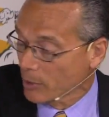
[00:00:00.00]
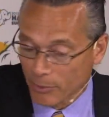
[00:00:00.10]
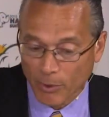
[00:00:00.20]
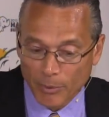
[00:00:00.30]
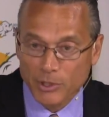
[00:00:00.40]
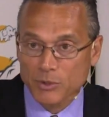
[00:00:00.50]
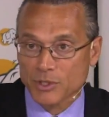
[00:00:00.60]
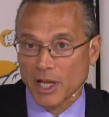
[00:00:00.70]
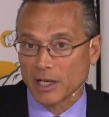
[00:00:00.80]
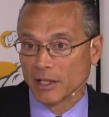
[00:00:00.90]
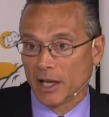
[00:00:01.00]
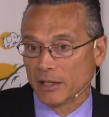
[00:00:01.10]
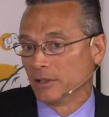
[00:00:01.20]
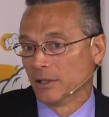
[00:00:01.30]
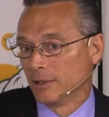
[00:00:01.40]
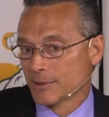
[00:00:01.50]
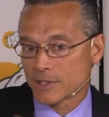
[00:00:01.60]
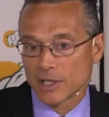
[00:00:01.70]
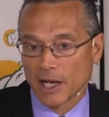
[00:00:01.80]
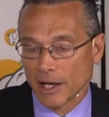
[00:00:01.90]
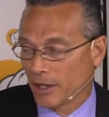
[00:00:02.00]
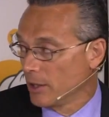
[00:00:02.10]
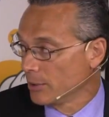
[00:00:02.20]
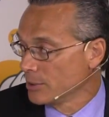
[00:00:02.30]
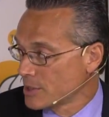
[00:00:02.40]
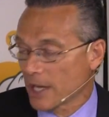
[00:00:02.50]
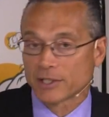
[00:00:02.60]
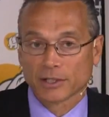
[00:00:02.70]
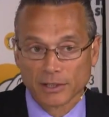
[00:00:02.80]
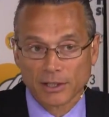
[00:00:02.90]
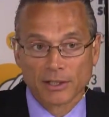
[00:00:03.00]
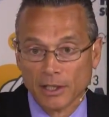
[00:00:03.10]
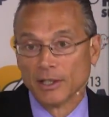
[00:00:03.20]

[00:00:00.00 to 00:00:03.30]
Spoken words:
What would you say to that CIO who's actually